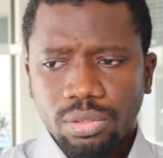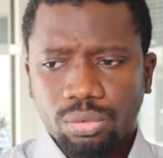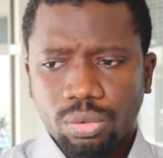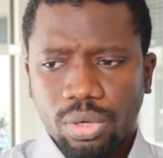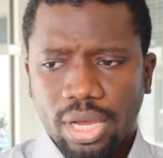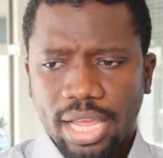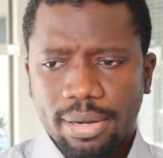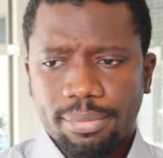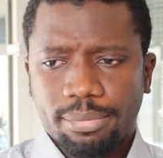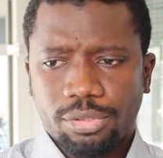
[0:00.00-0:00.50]

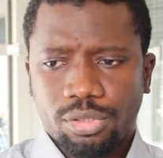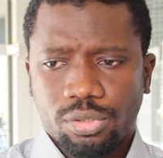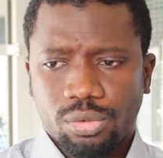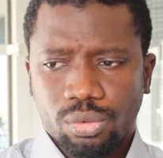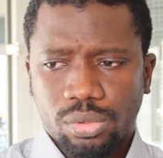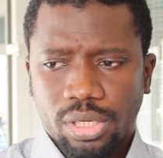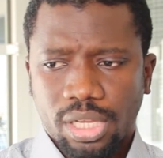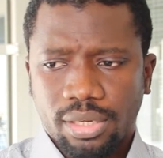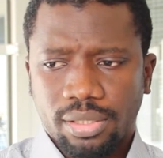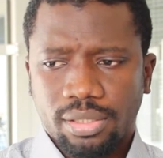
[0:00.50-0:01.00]
help
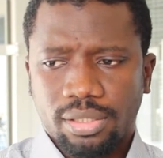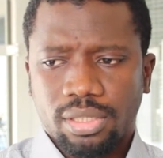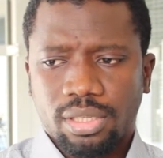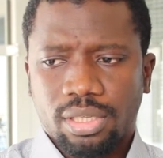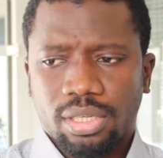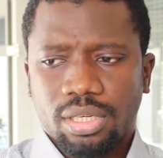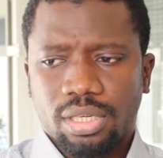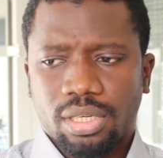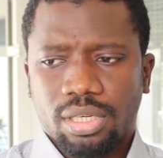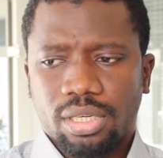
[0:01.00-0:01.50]
students
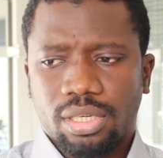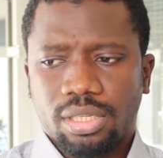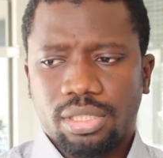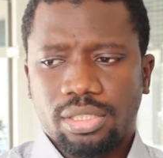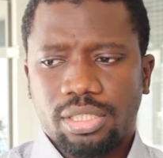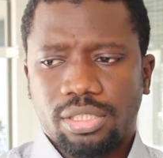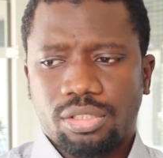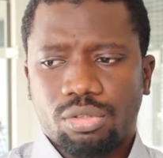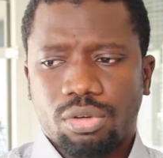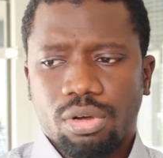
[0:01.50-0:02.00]

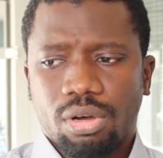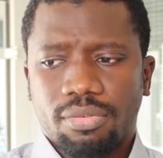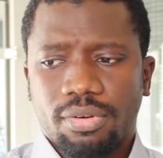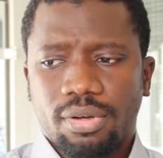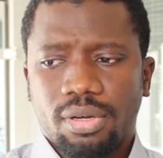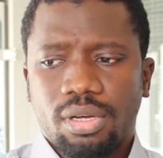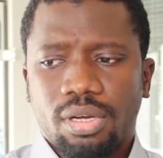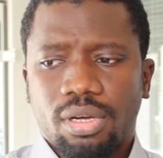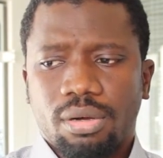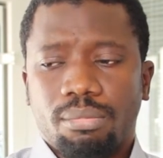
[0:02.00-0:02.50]
discover
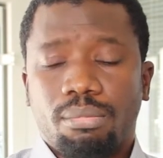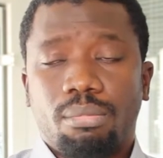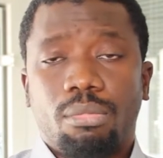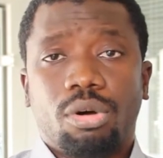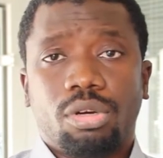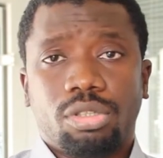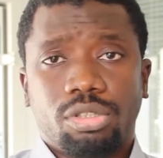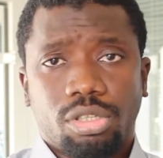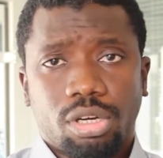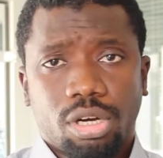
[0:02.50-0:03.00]

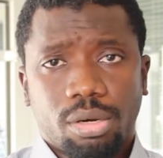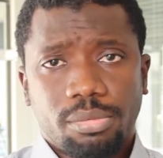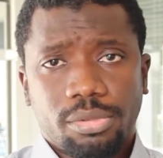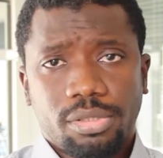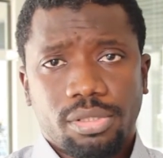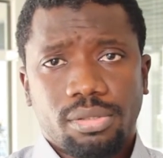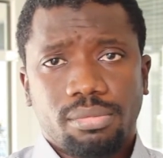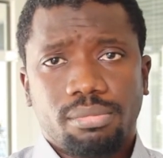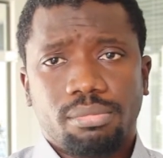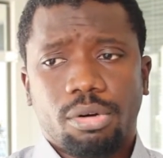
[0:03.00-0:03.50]
more
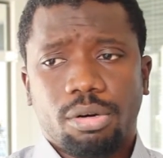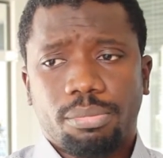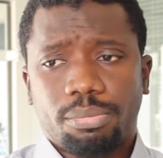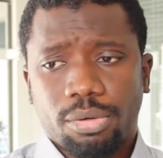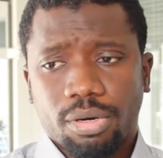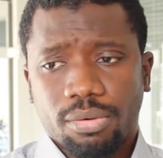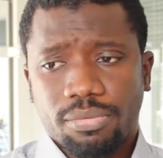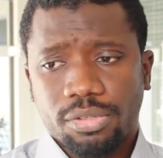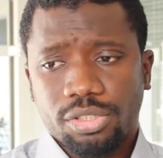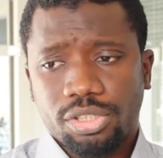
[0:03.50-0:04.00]
jobs, more
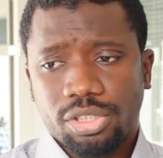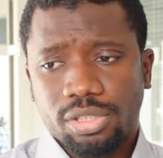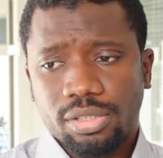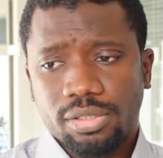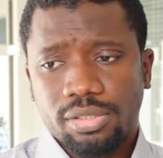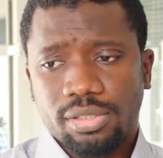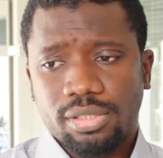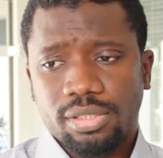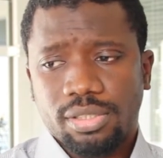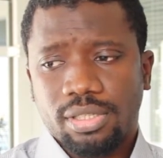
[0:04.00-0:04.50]

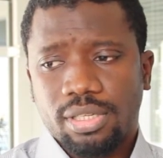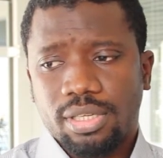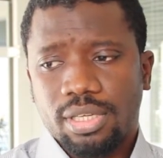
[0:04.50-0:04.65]
professions,